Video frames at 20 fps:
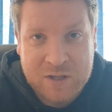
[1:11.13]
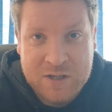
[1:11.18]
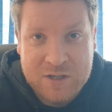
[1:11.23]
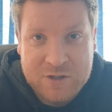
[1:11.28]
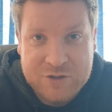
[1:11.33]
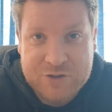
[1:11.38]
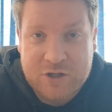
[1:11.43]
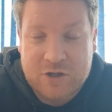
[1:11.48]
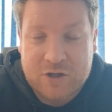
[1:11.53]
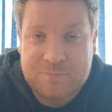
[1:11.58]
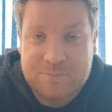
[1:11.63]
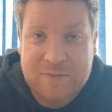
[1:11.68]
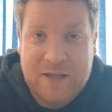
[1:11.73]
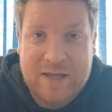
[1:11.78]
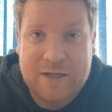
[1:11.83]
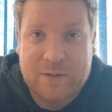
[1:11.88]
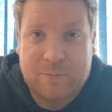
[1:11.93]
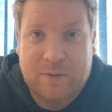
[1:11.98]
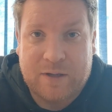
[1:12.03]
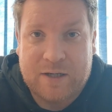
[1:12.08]
So
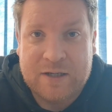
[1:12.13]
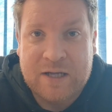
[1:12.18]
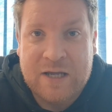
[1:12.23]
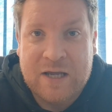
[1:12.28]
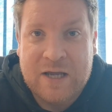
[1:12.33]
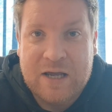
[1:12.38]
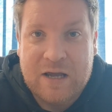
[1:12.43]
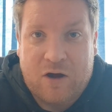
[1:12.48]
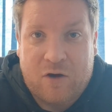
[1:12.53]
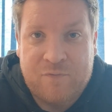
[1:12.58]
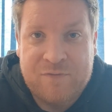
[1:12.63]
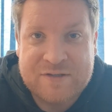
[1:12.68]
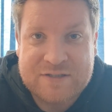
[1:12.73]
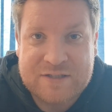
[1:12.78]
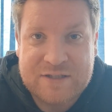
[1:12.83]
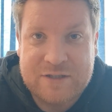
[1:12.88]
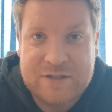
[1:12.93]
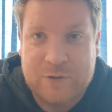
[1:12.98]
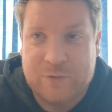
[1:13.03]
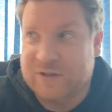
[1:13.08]
anyway,
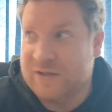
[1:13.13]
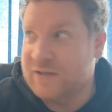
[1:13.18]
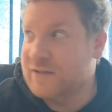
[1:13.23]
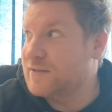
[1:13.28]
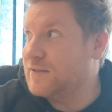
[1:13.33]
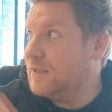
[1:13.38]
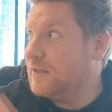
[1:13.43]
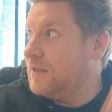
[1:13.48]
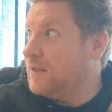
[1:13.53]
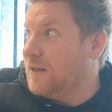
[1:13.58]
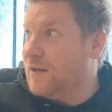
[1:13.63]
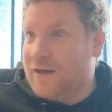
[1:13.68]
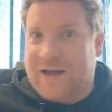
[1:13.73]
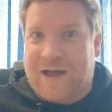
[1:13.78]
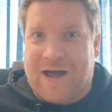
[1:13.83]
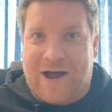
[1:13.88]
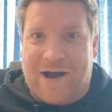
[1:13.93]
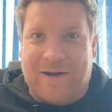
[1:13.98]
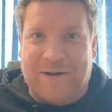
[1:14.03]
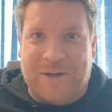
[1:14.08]
obviously you can see
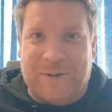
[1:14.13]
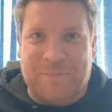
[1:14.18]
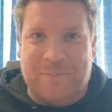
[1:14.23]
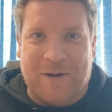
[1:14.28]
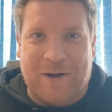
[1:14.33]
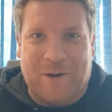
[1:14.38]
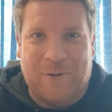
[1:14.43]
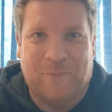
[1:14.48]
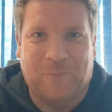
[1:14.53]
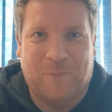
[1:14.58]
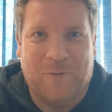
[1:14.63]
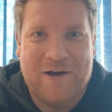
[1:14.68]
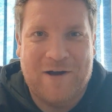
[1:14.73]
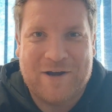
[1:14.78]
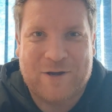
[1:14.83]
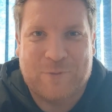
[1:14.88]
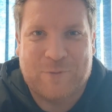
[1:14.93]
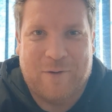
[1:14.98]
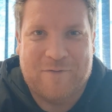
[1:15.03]
I am at work,